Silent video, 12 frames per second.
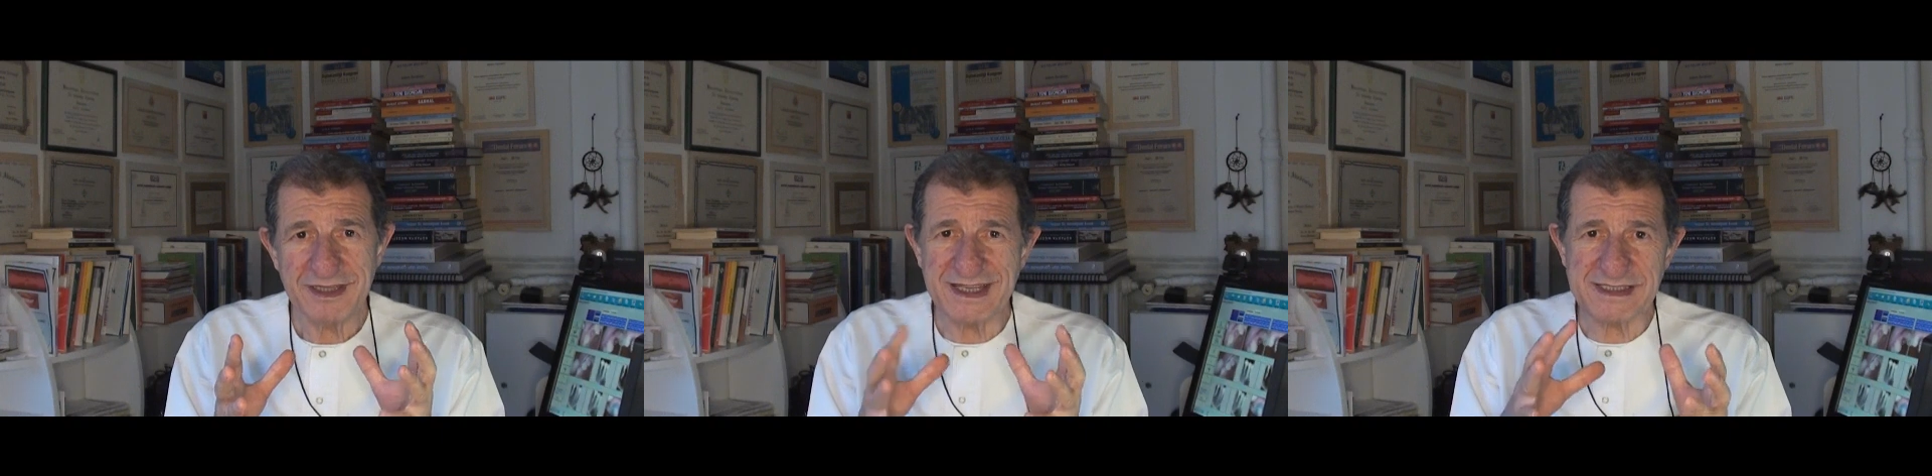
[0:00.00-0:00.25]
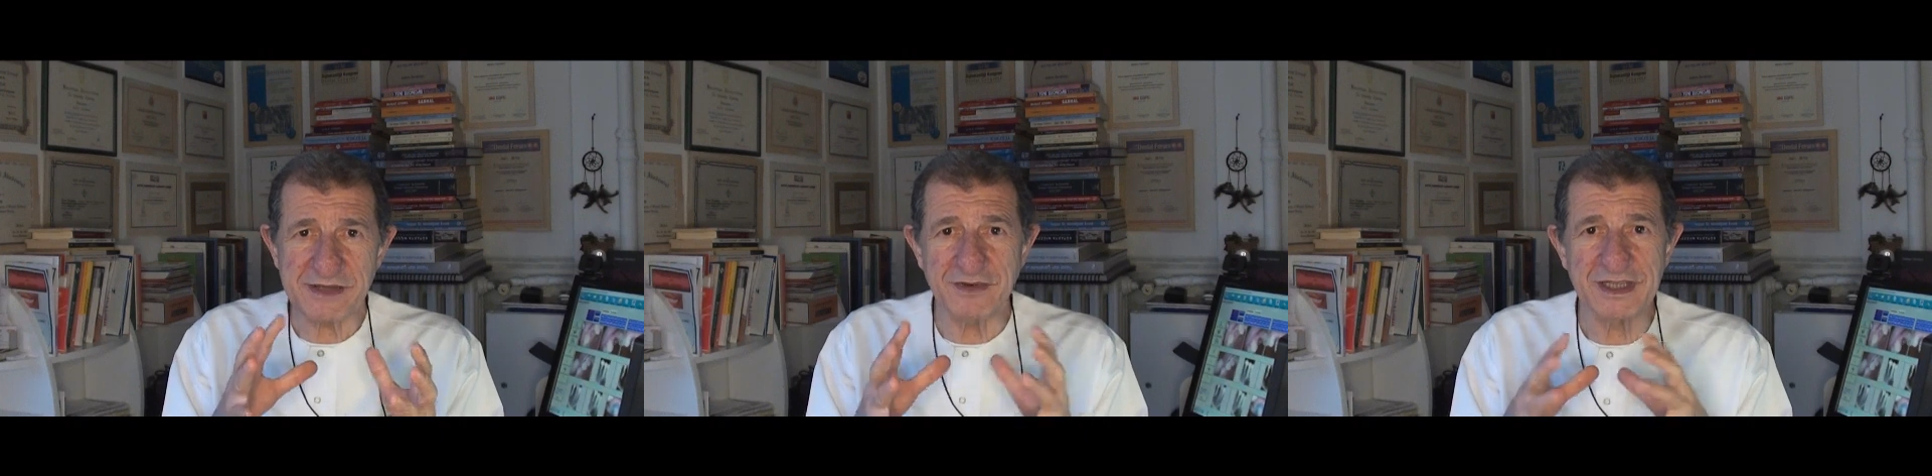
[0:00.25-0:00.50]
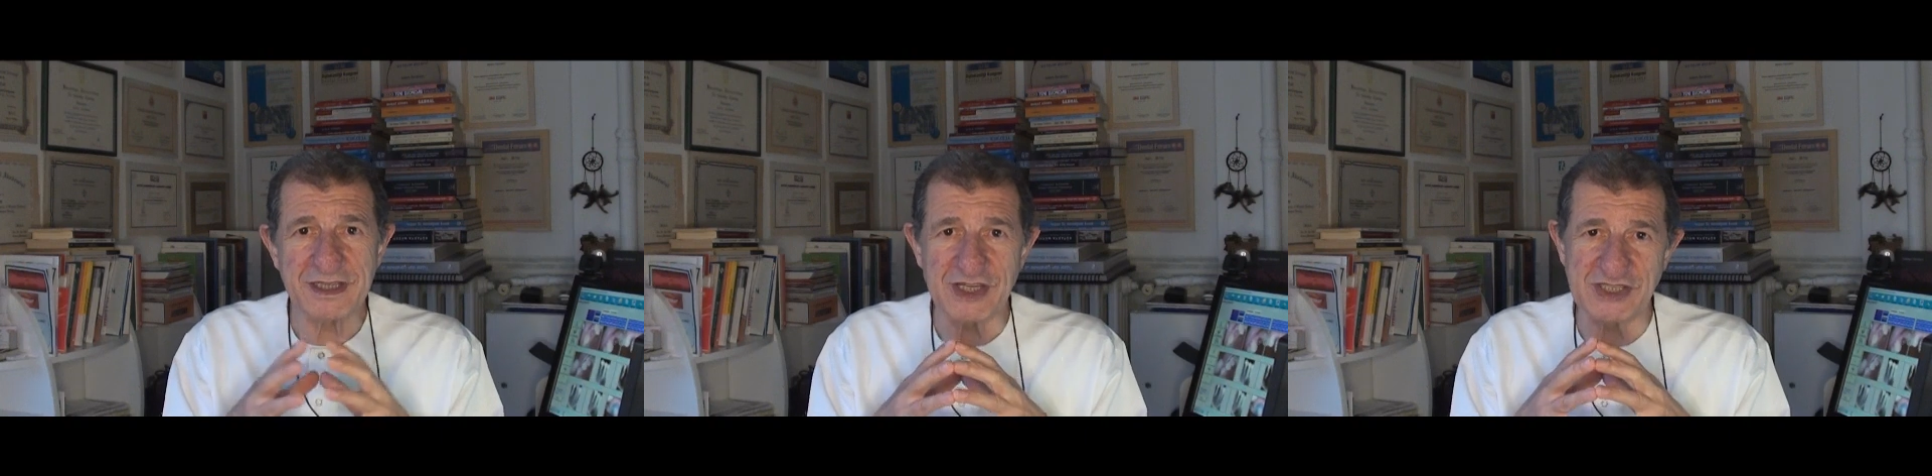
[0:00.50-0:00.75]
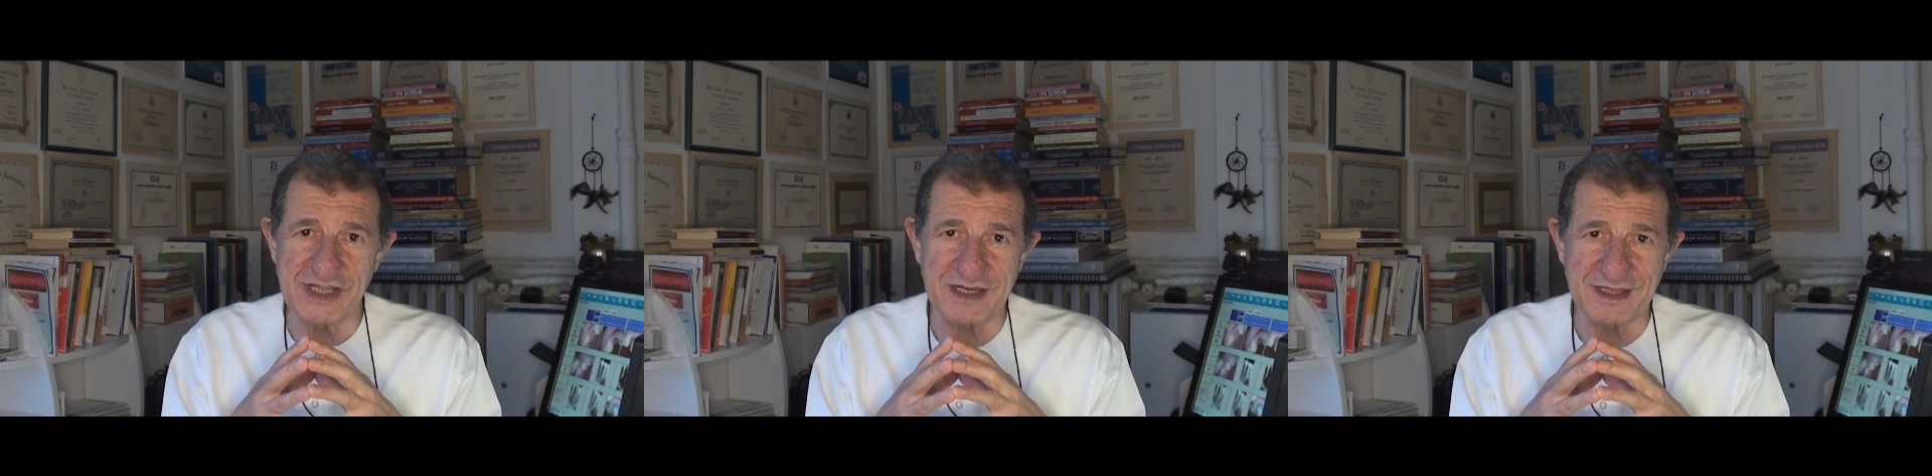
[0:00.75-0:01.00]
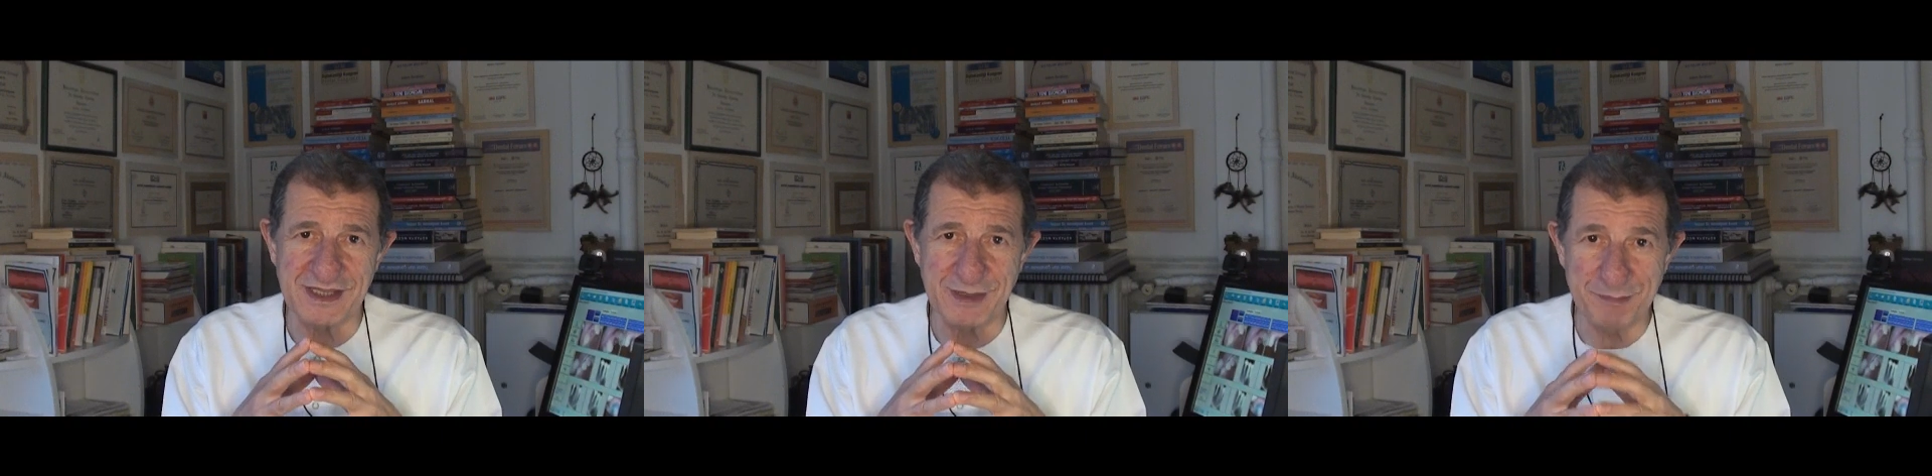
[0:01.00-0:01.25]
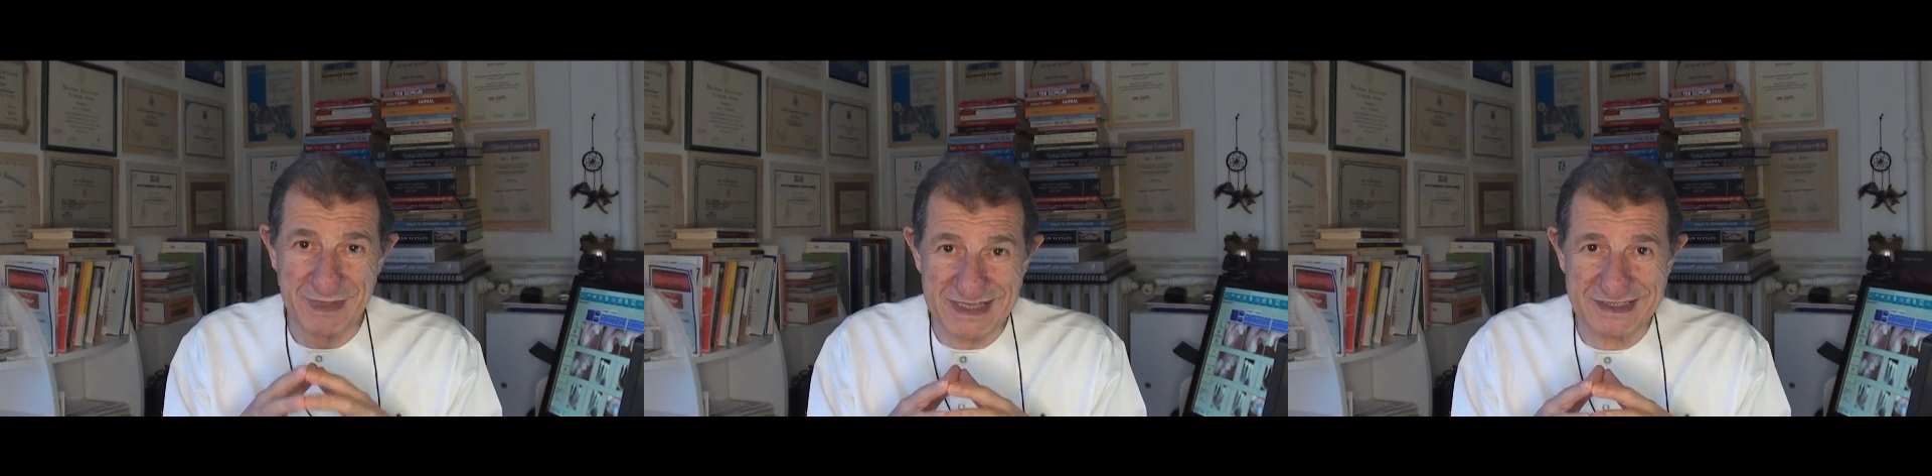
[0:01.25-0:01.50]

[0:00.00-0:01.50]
we have started to make